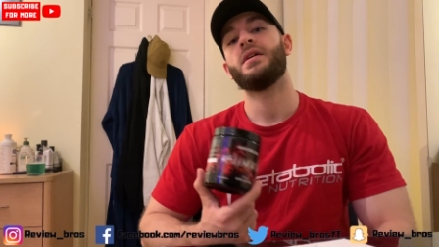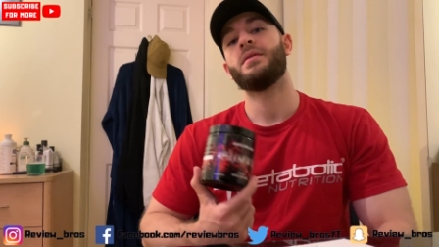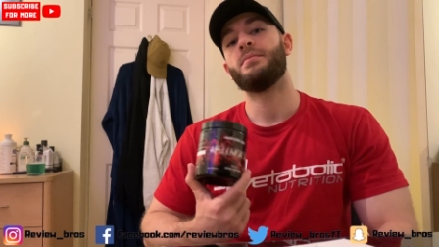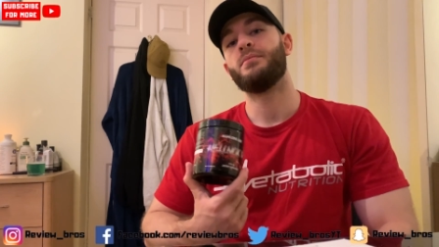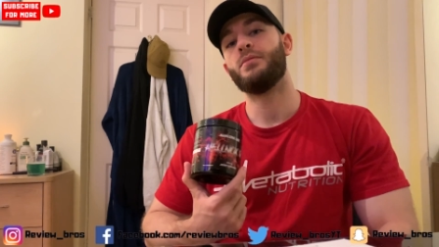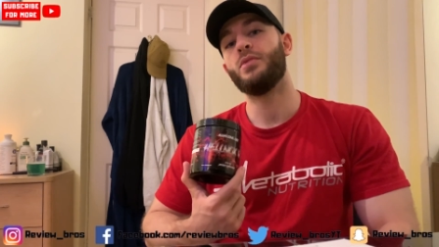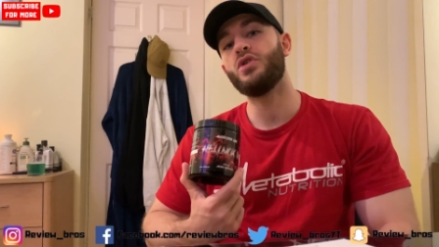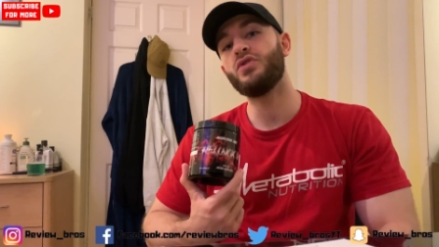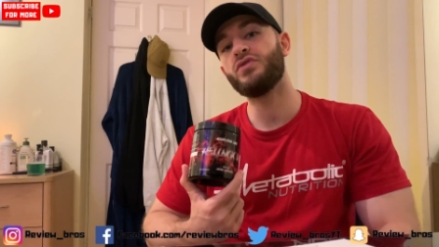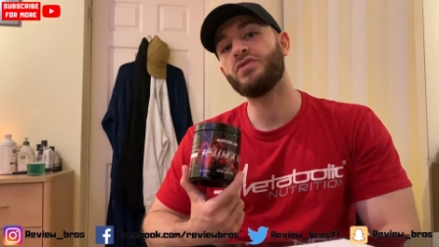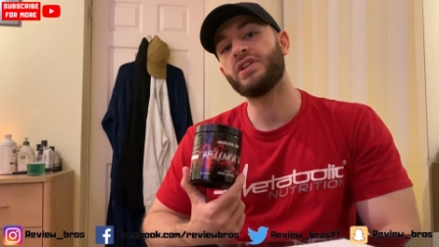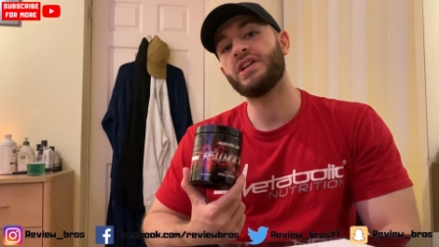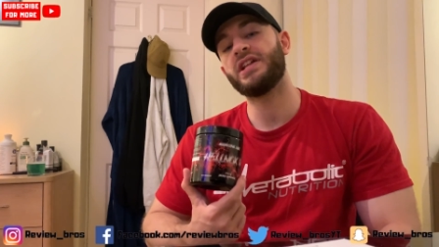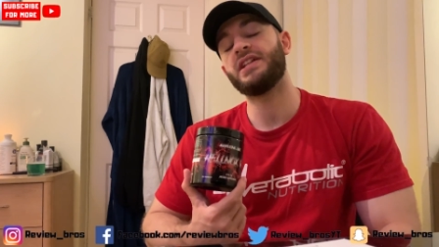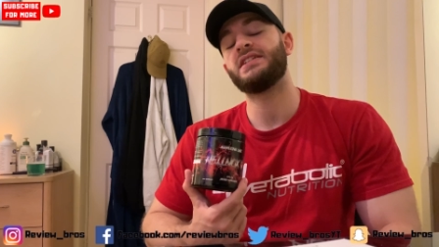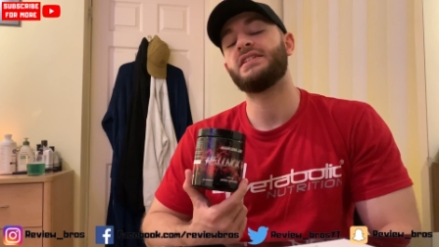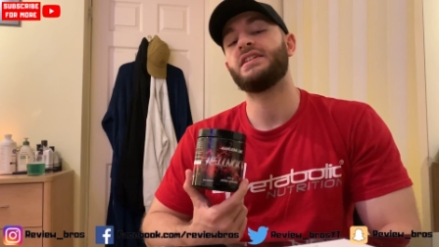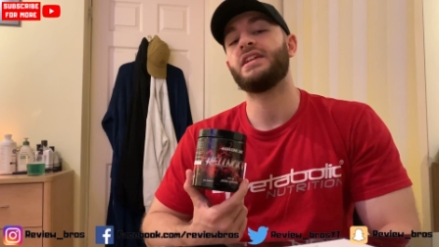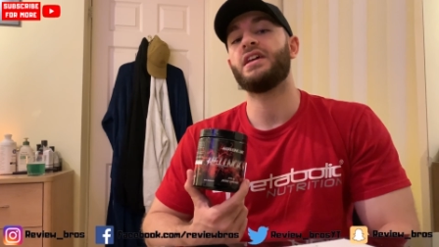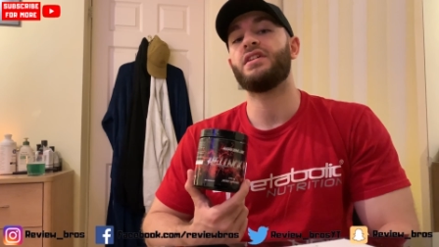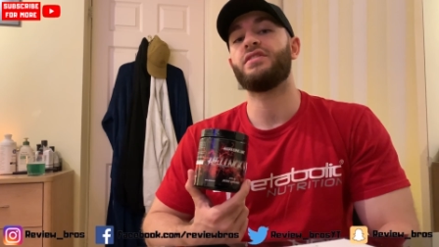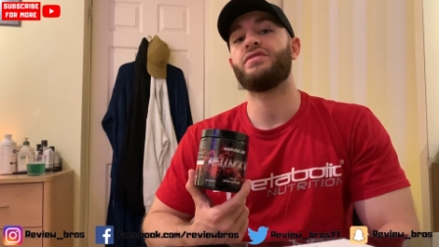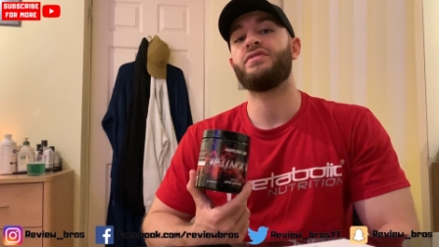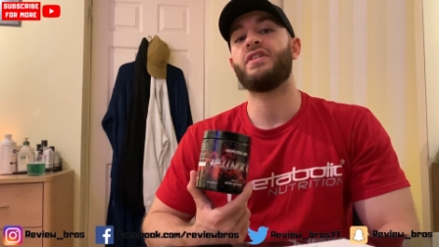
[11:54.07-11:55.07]
Moving
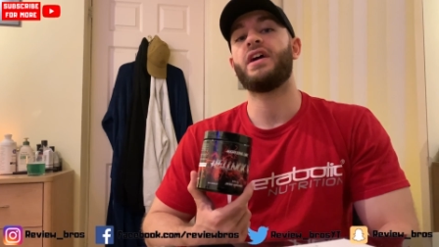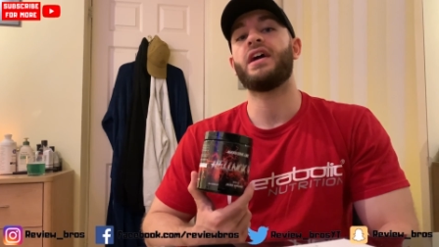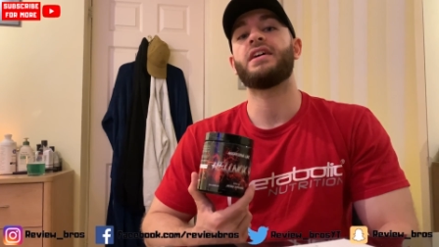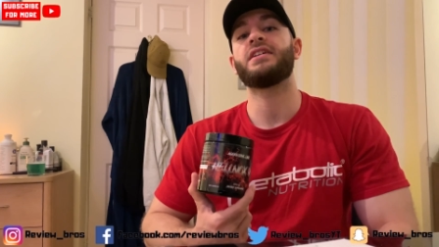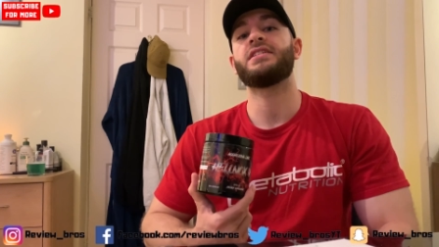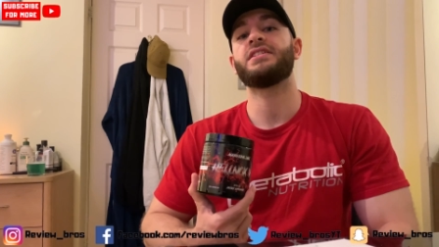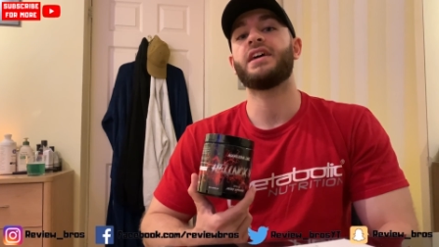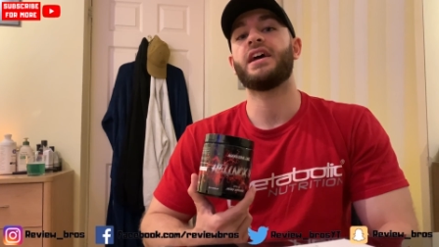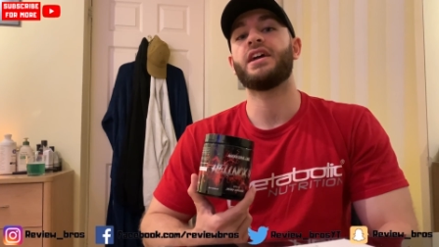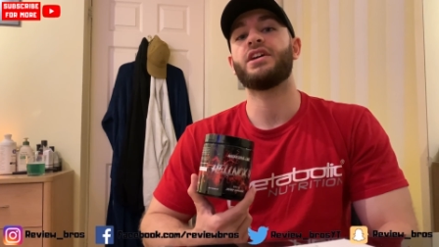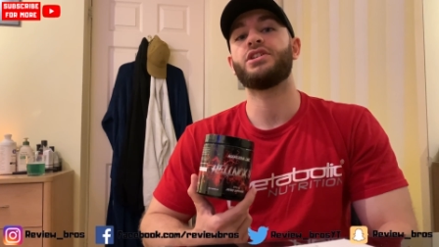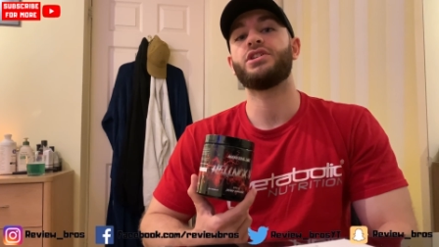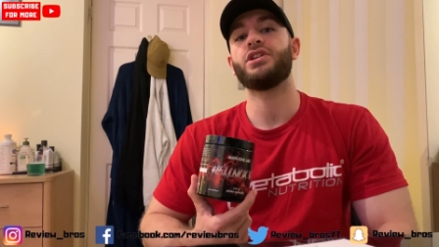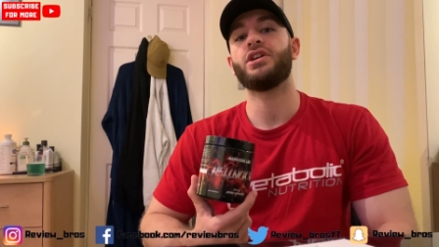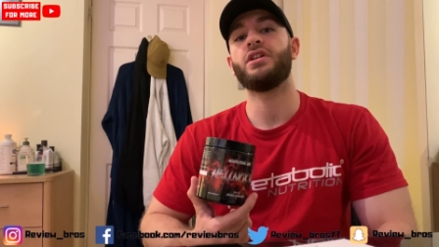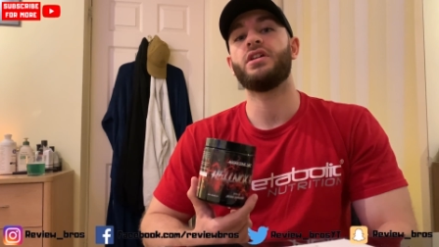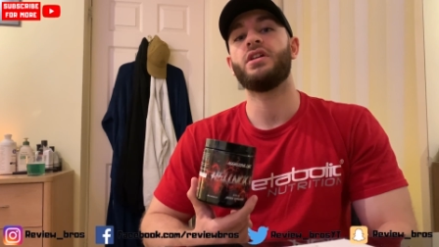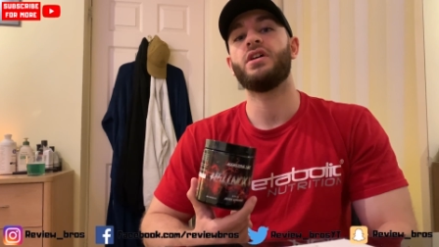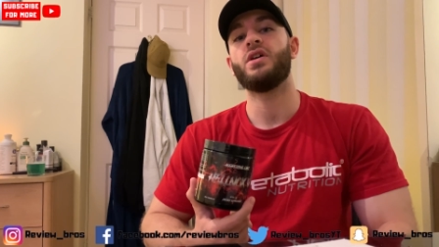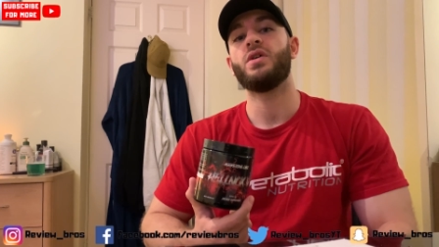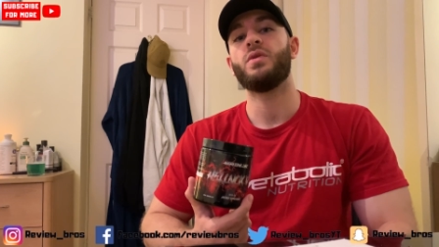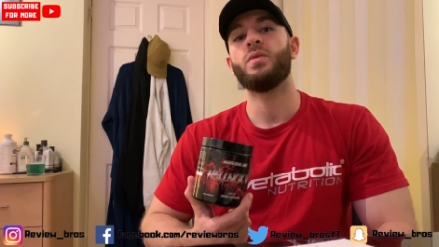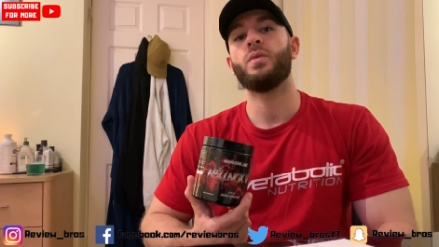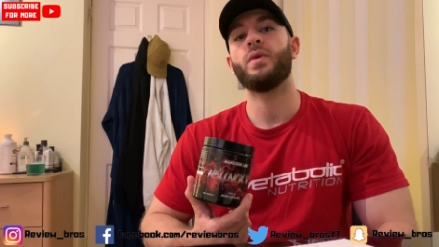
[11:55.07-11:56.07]
into the effects section,